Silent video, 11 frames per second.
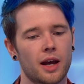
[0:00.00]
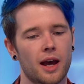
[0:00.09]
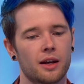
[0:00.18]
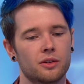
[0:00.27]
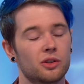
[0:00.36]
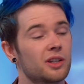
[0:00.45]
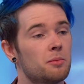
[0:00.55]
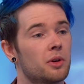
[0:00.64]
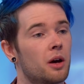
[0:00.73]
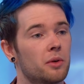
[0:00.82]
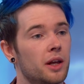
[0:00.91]
and just keep
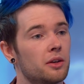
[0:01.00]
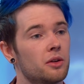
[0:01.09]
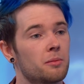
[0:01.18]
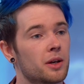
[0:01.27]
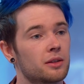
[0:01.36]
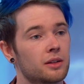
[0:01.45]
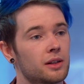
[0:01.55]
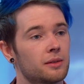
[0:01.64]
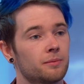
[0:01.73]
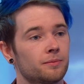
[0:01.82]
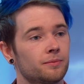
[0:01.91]
an eye on what they're doing, basically. Mm.